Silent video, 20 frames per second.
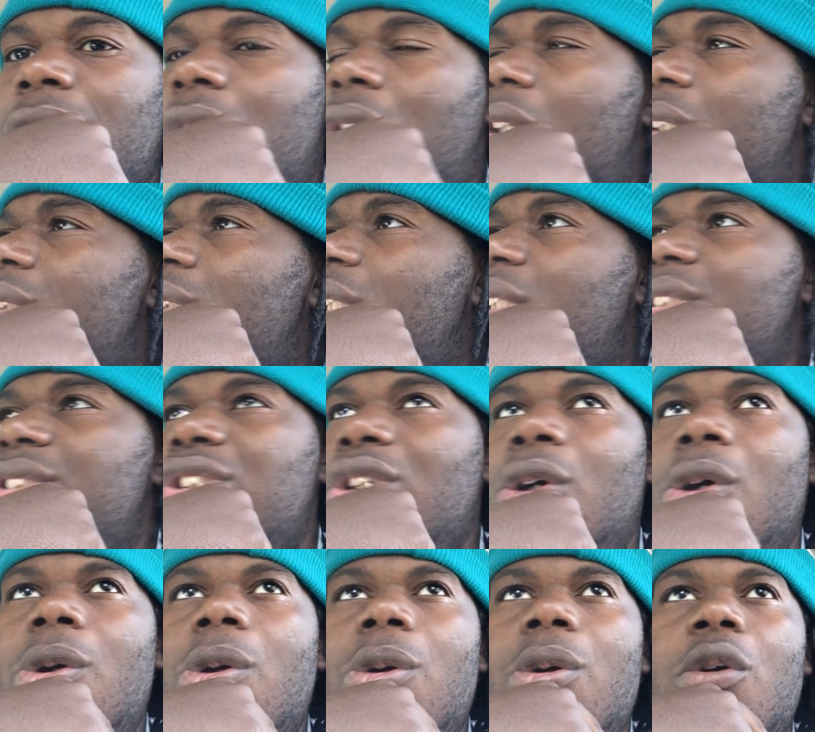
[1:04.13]
Cause they
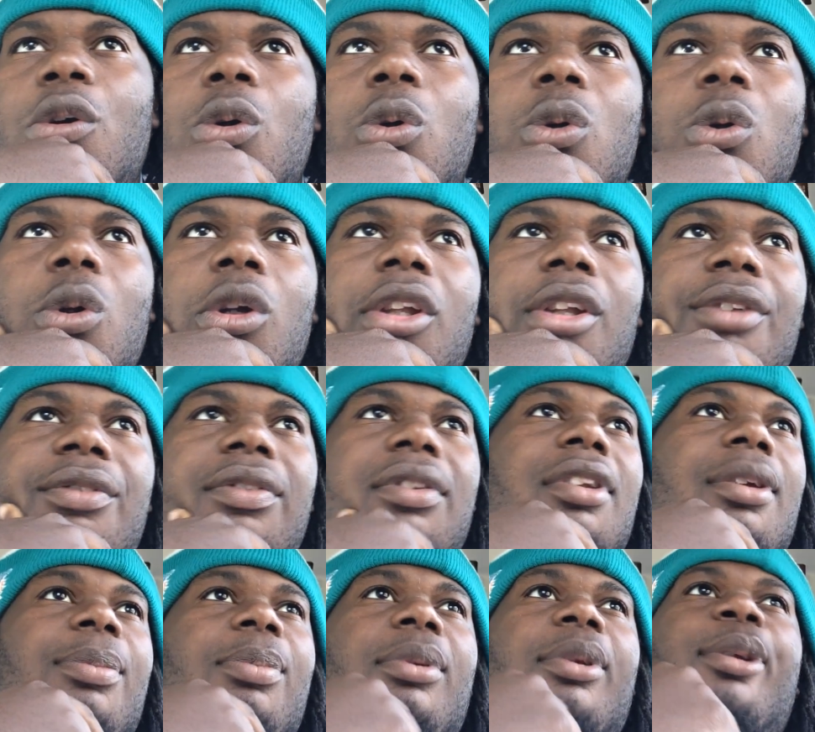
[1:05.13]
sure can
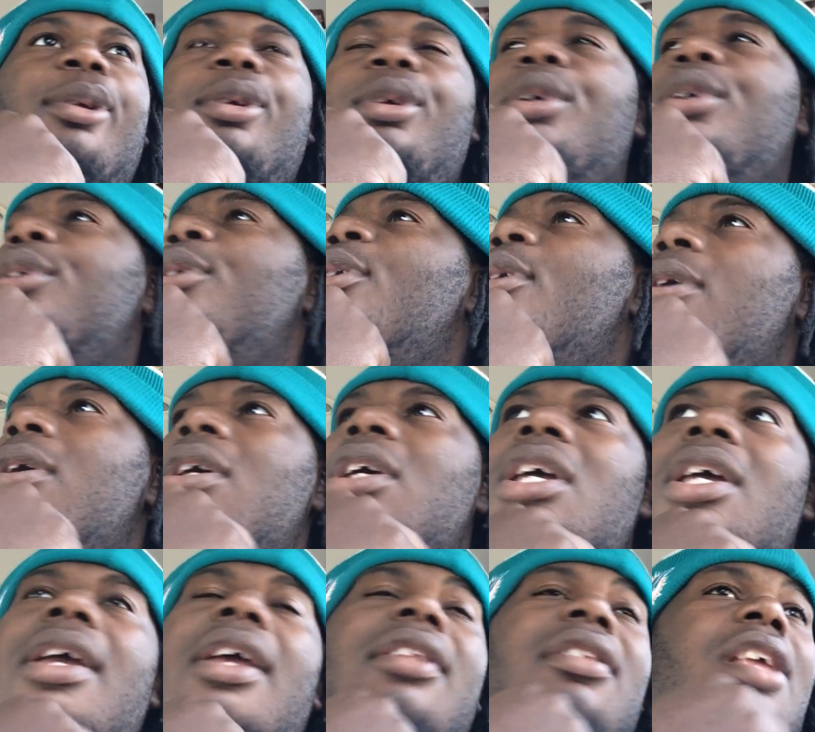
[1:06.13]
flip it.
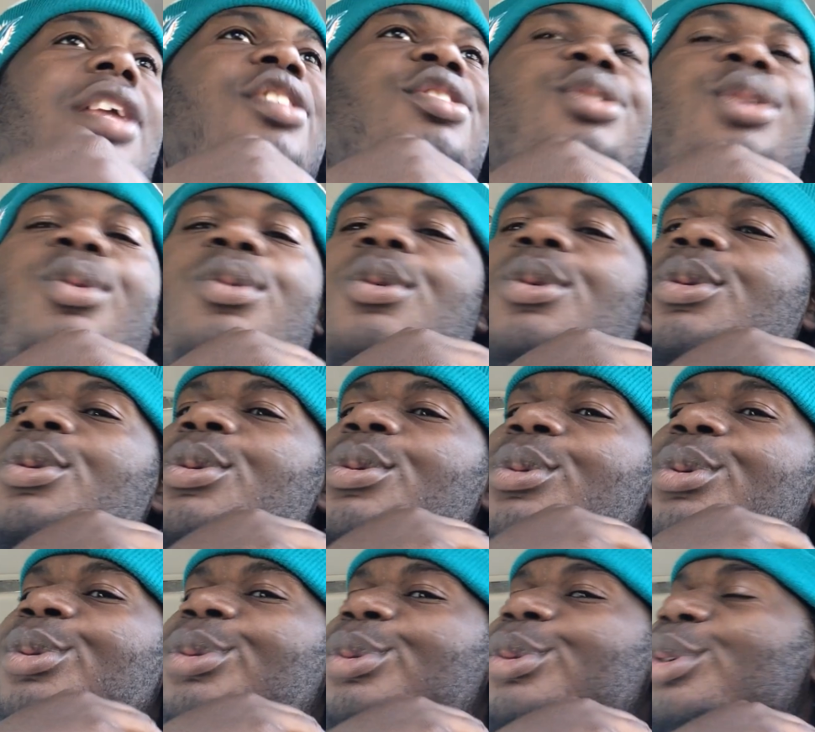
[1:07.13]
And they
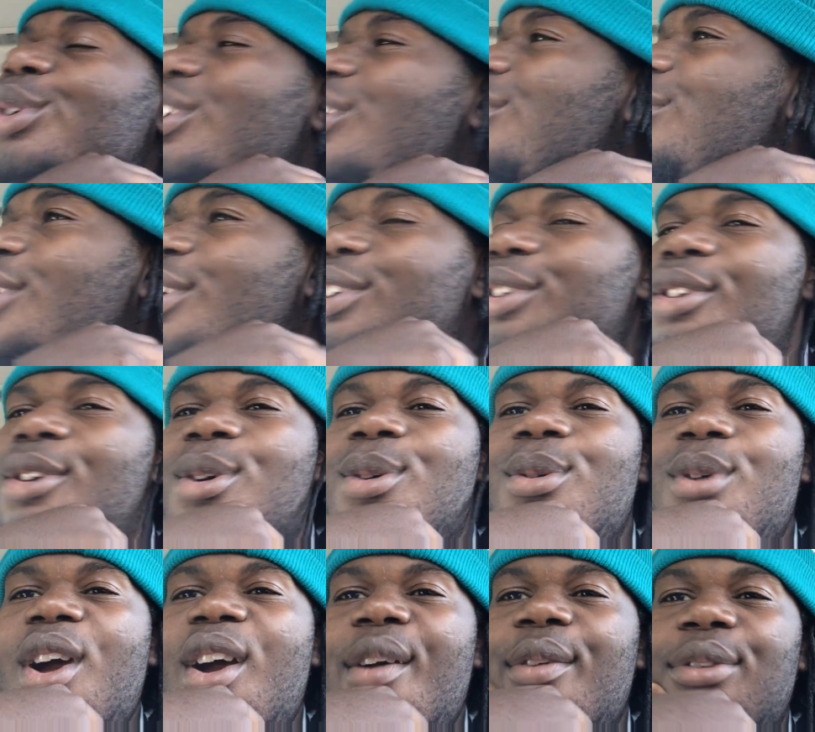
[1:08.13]
sure can take
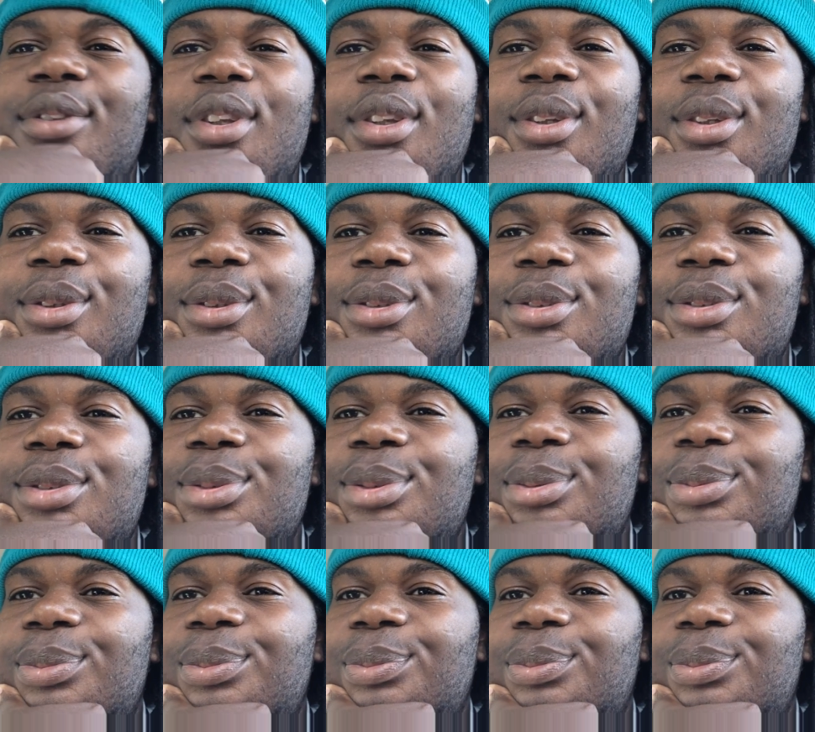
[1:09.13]
your ideas.